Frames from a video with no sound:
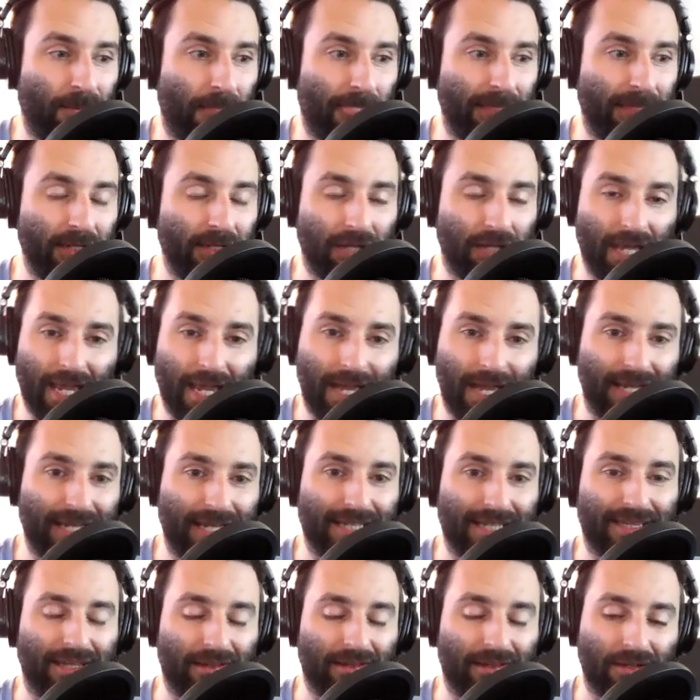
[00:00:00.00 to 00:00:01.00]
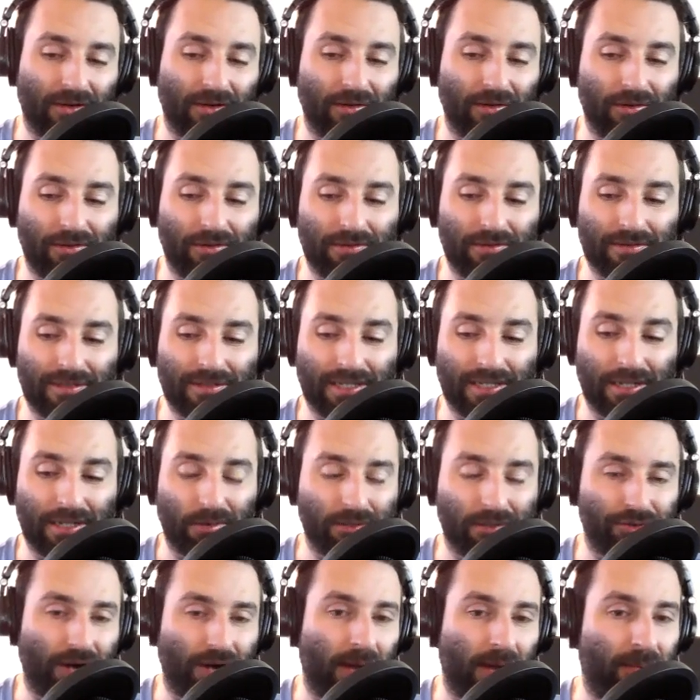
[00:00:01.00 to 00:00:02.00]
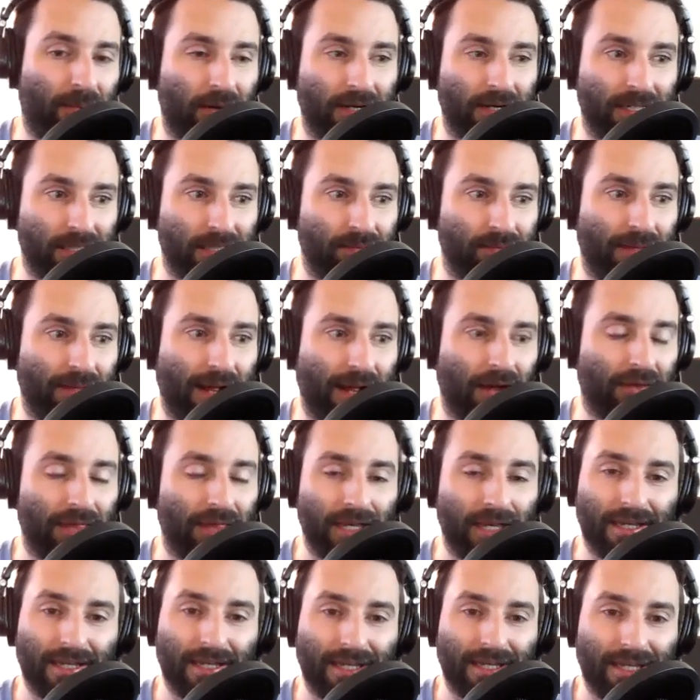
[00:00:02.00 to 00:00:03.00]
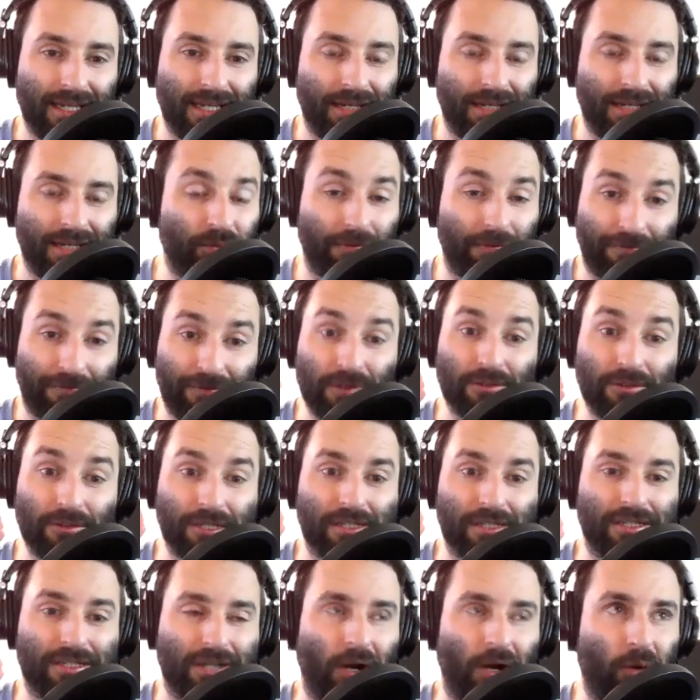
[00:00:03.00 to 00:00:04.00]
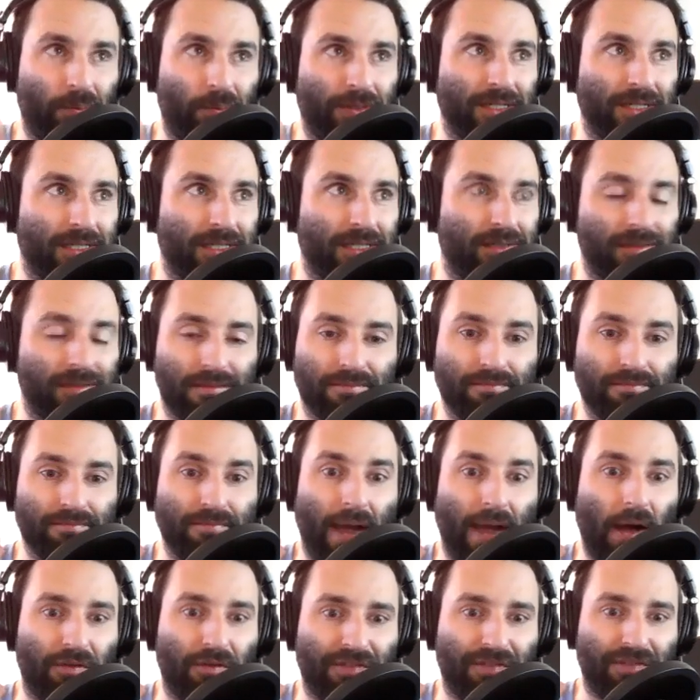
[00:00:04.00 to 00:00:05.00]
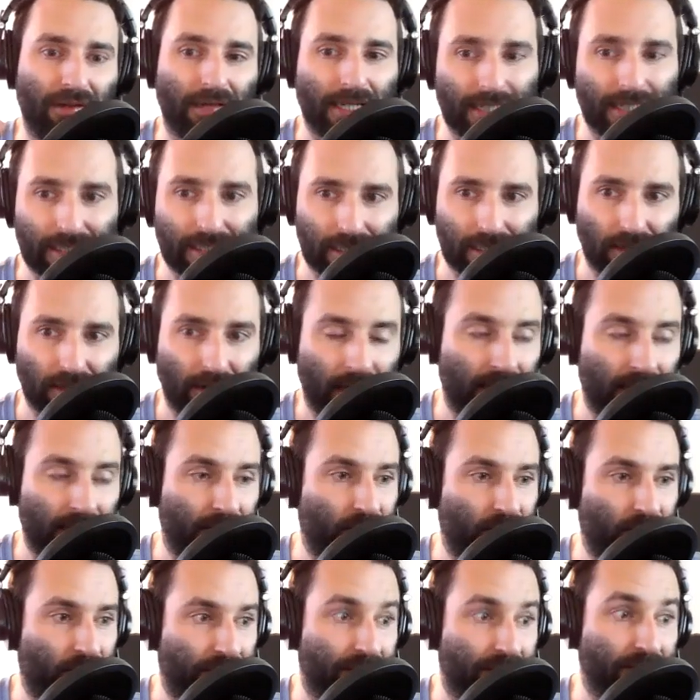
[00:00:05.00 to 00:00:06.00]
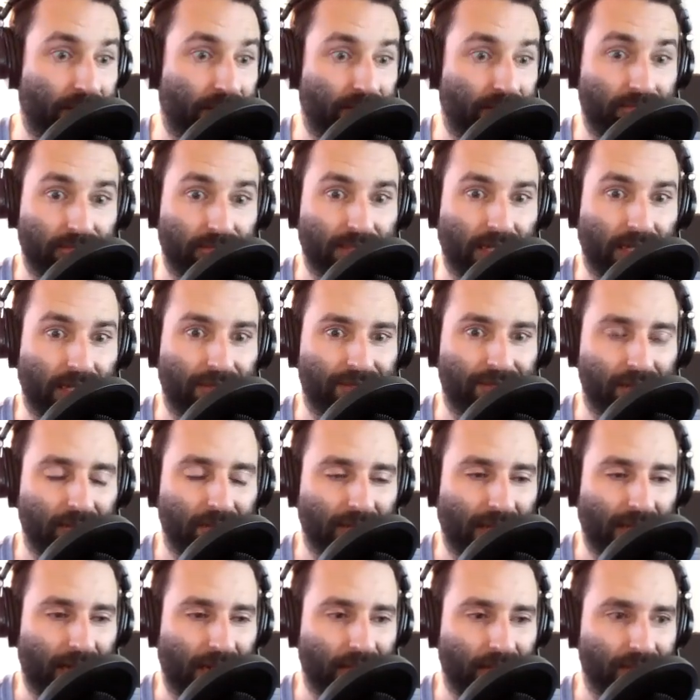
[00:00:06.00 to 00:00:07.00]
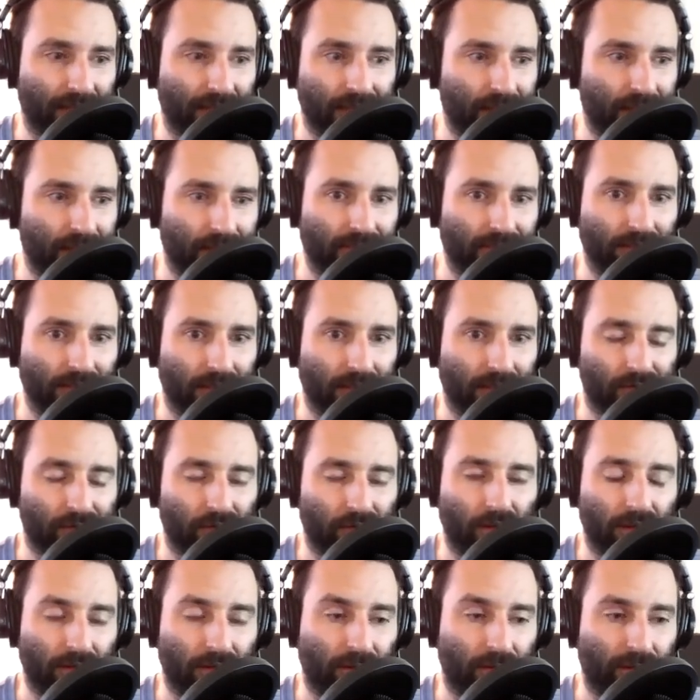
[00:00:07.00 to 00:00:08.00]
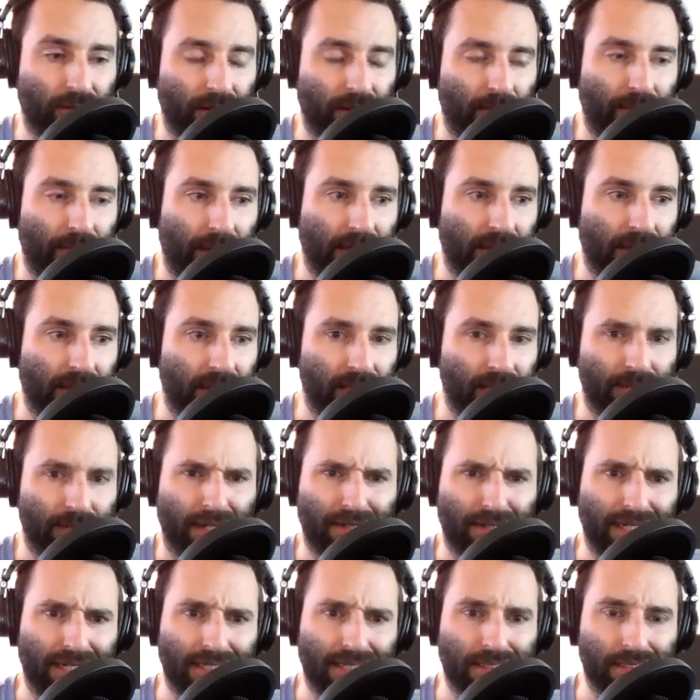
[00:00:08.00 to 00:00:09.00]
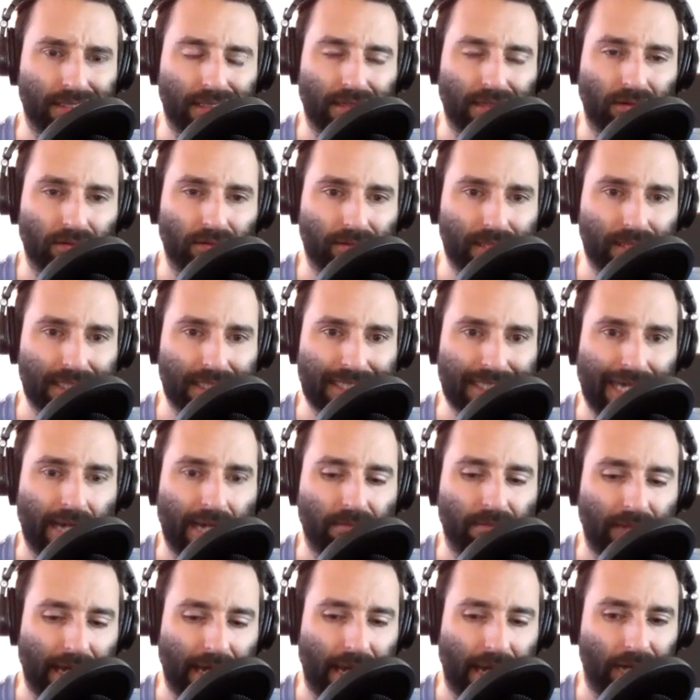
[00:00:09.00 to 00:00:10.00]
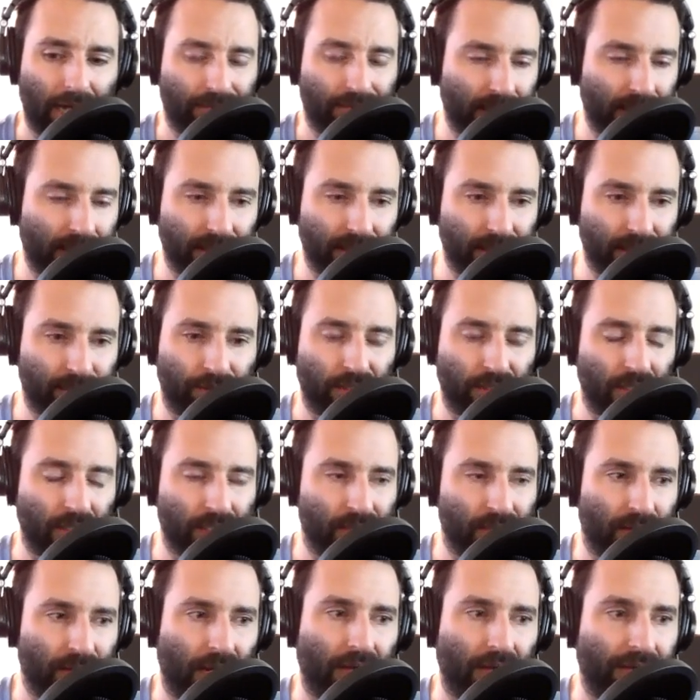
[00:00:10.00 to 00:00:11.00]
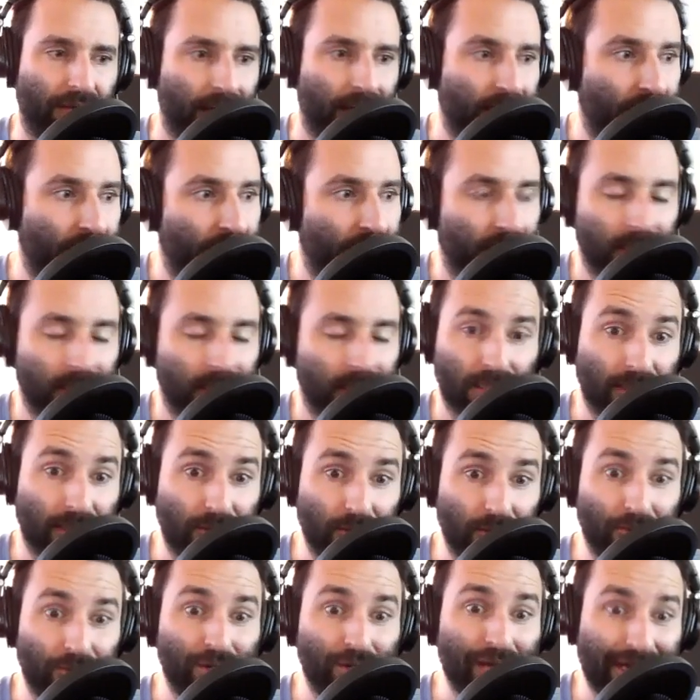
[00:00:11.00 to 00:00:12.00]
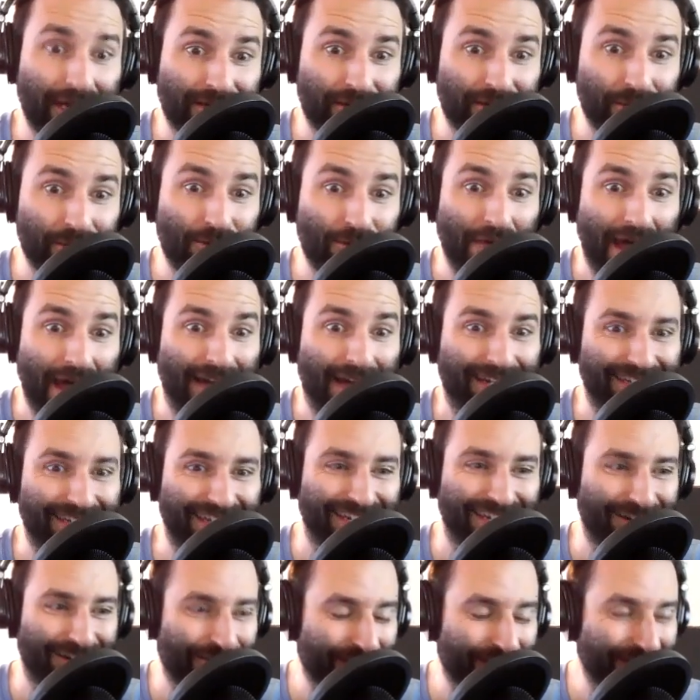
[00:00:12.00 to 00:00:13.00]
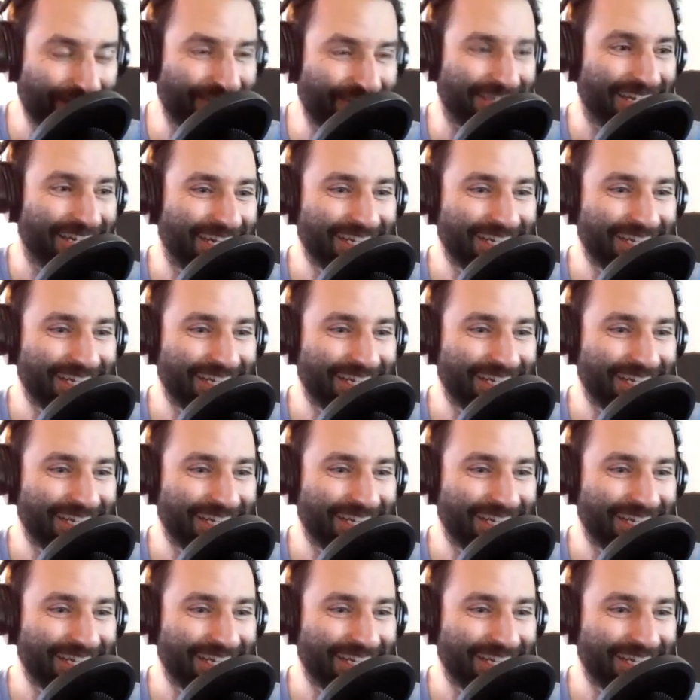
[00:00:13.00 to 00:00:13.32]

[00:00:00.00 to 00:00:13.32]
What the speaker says: He can't get the little liquid dropper in his mouth. He refuses to open his mouth to let us look in, which is tough sometimes, because he'll put a button in his mouth. He has this little stamp cap that he just put in his mouth. It's like, dude, you can't do that. What do you?